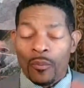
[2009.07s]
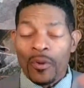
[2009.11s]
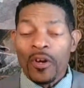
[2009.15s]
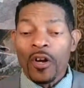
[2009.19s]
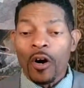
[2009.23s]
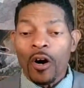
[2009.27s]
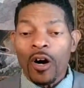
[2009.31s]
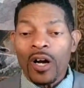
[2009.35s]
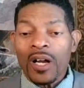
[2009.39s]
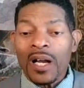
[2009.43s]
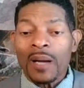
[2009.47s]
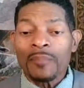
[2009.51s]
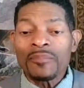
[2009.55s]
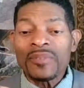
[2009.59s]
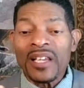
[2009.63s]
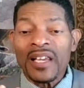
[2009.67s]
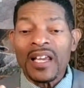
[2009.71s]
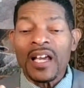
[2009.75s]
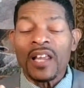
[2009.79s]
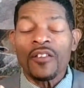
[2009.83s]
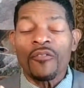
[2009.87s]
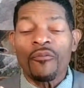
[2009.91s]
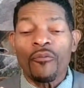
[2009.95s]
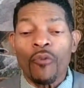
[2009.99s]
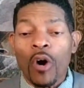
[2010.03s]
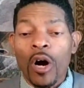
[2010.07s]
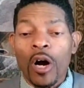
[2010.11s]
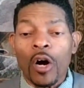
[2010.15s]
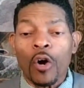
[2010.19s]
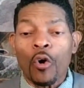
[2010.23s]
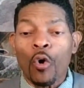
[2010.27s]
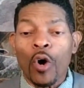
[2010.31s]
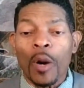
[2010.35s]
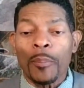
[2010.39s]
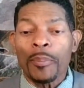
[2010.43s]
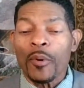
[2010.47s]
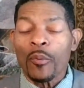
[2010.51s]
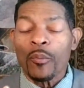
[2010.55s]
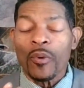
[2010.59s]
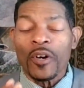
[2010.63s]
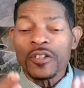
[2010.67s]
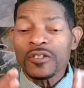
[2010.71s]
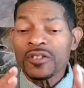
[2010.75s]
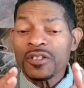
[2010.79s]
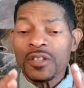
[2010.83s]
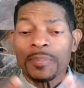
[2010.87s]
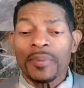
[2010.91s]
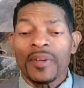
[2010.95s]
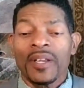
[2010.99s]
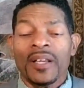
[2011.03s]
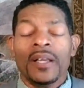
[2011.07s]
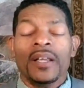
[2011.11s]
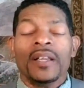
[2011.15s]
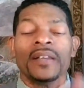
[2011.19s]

we all come together for our corporate worship.